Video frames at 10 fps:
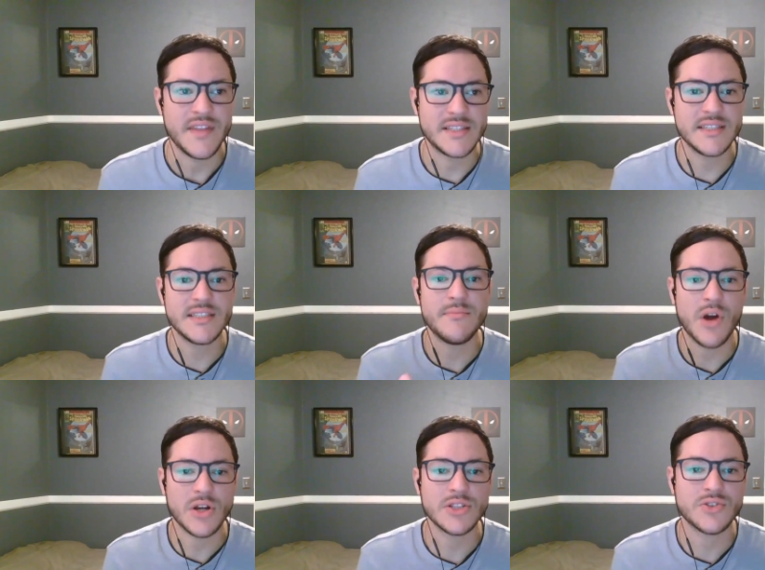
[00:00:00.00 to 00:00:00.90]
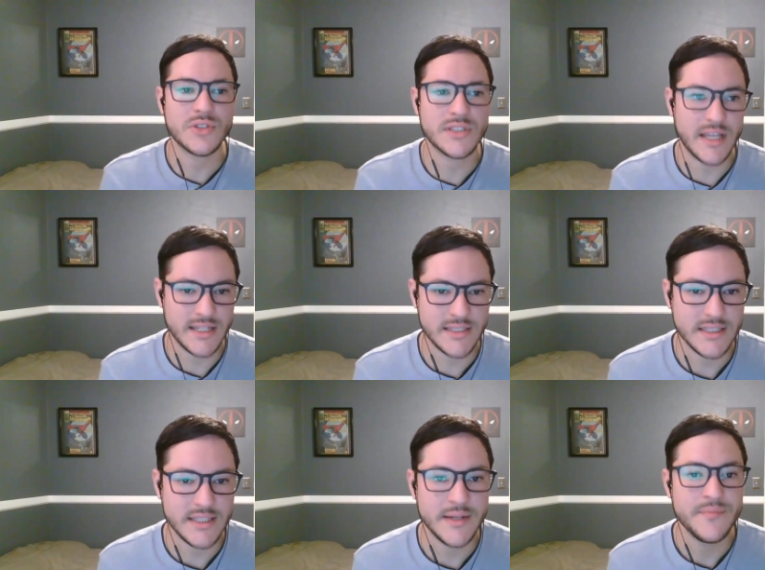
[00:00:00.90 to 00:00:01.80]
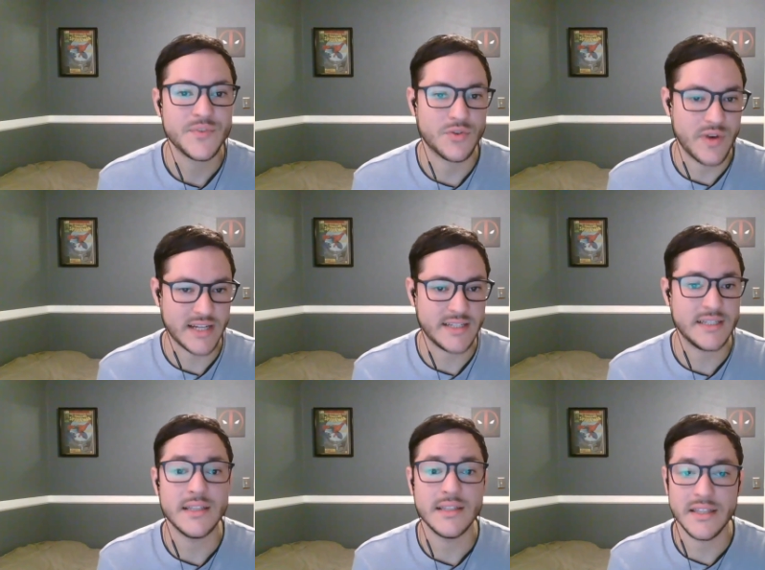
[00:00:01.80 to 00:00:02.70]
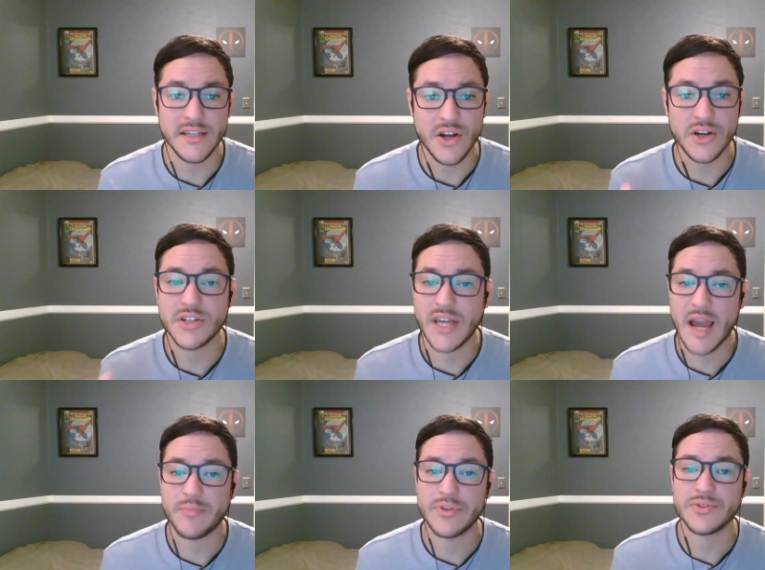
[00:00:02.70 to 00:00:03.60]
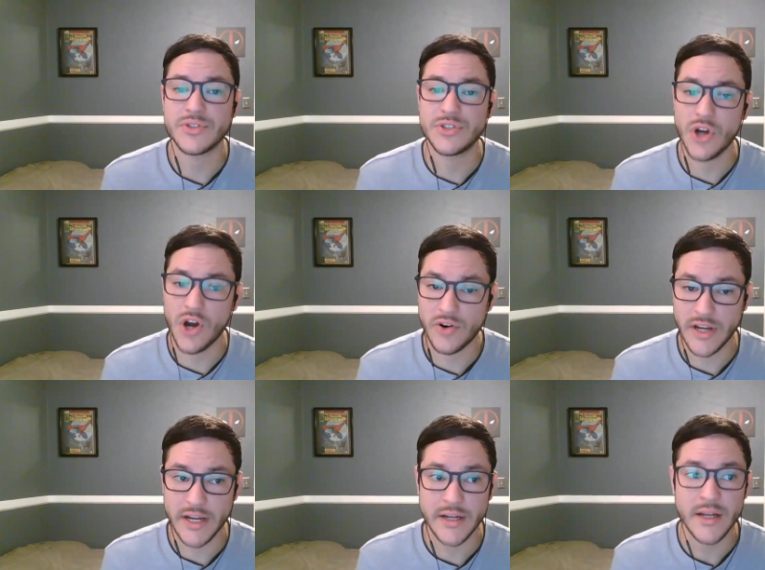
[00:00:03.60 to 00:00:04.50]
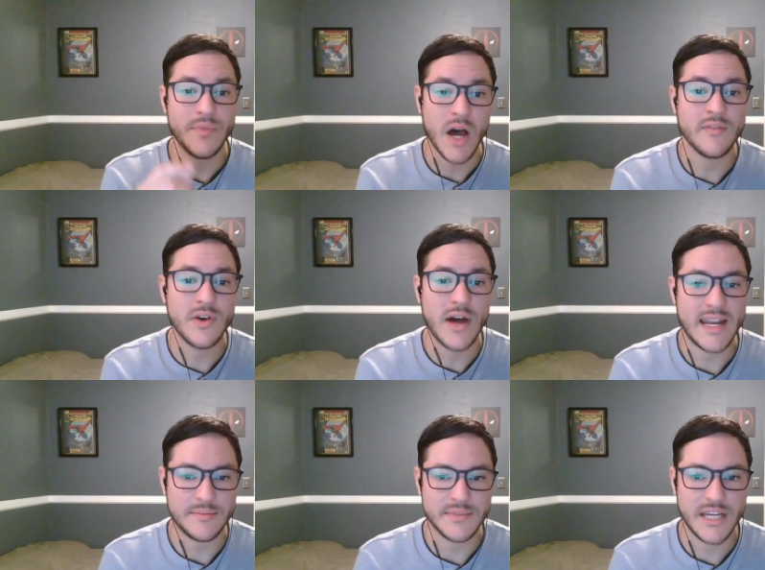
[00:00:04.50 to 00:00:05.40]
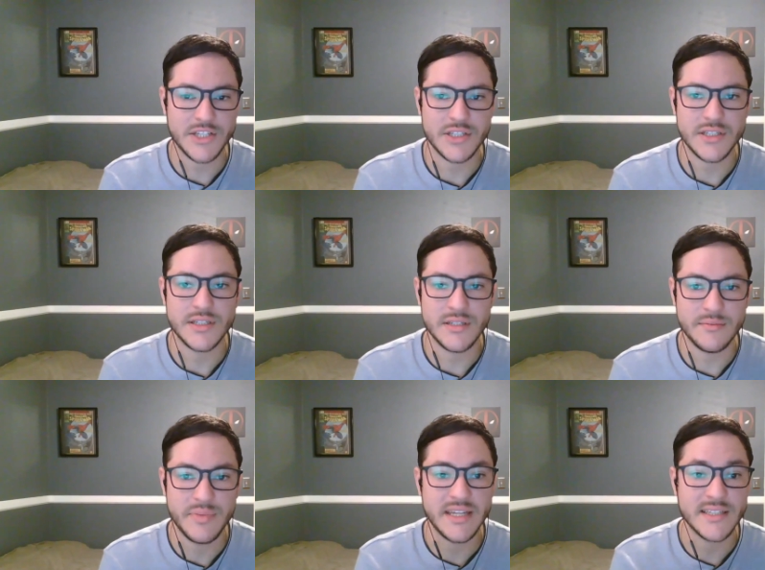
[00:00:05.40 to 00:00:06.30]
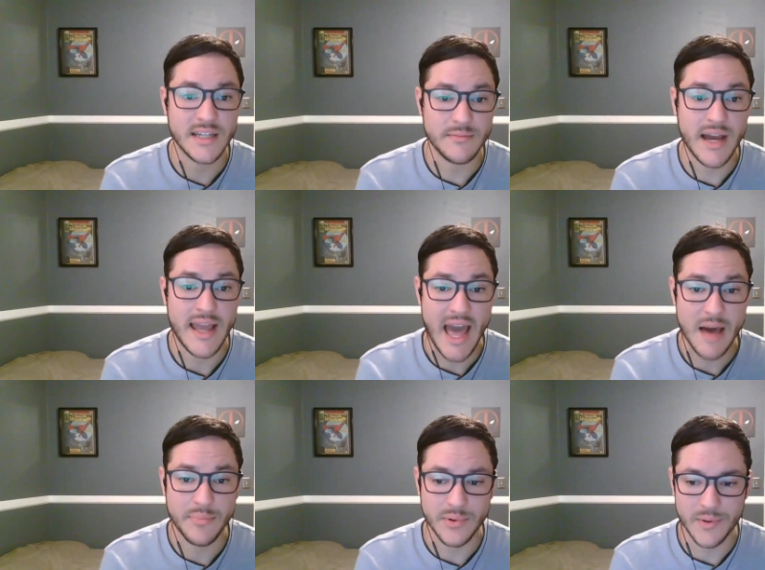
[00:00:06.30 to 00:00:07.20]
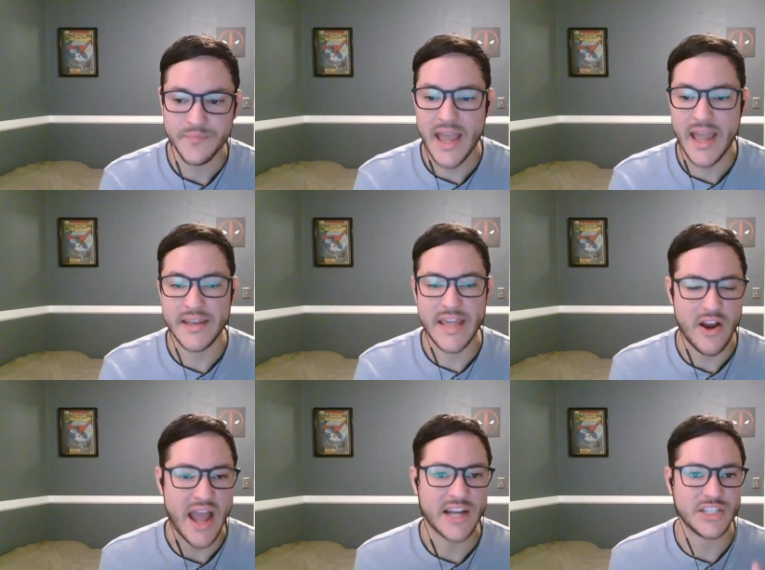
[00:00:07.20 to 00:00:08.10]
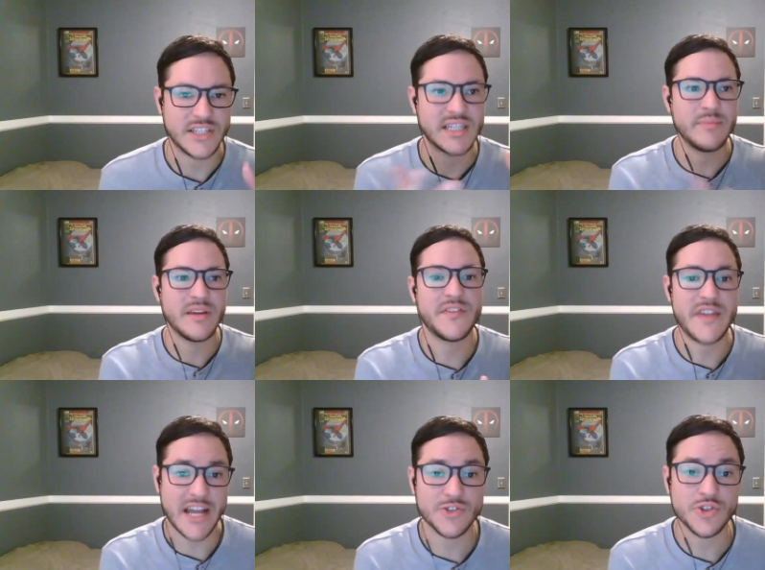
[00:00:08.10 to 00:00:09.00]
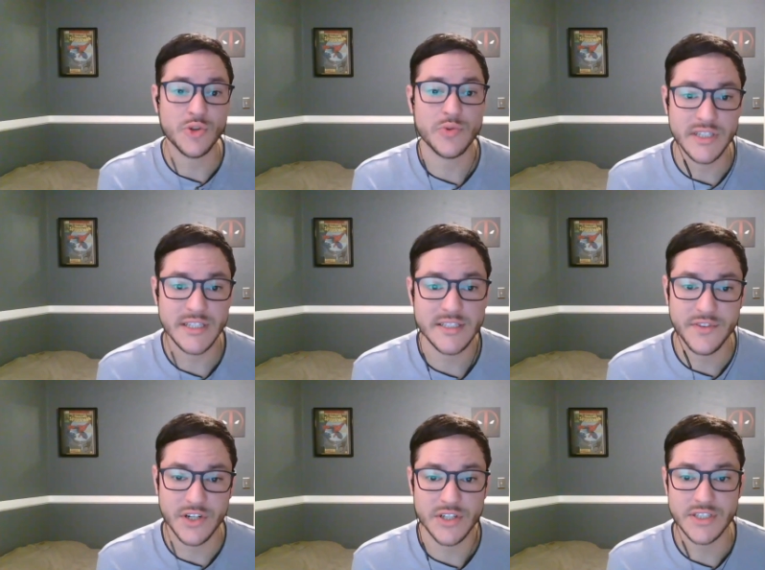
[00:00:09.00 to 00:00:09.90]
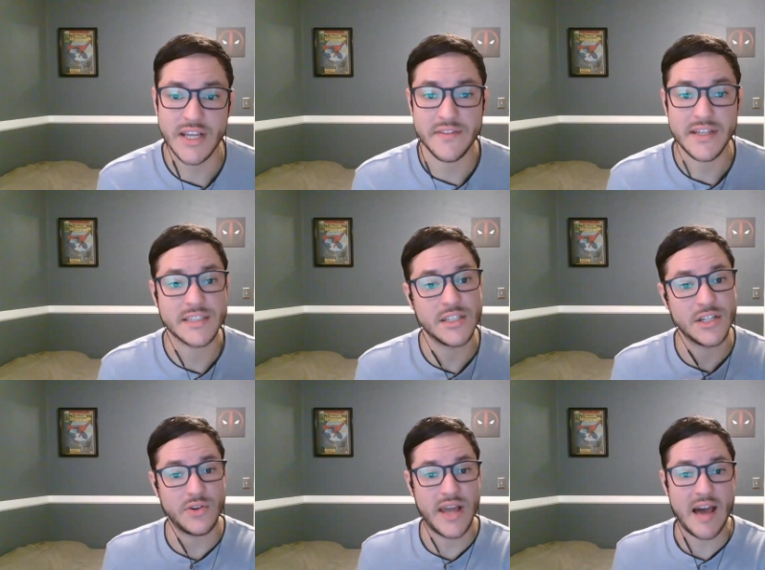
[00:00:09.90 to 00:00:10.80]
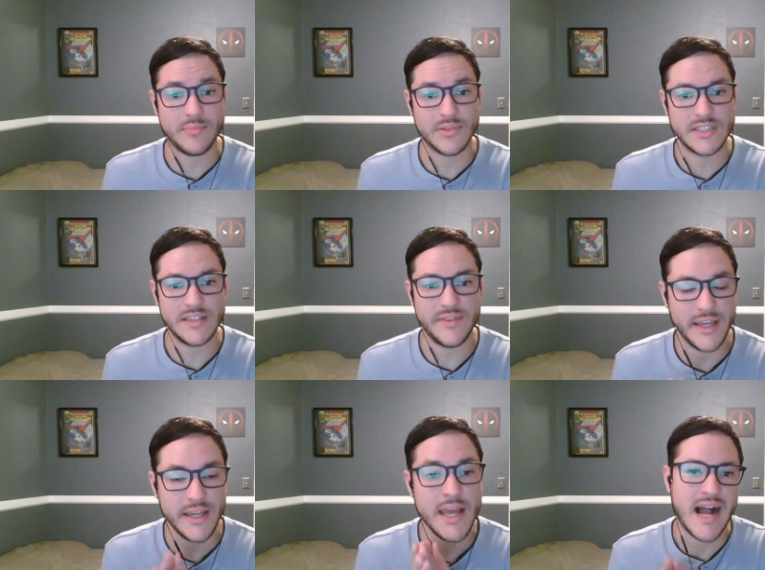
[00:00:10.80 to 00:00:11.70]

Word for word: This is the Martin Scorsese directed, Leonardo DiCaprio starring novel adaptation being done by Apple, and they are actually, it's going to be a theatrical release first, and then it's going to go to Apple T V.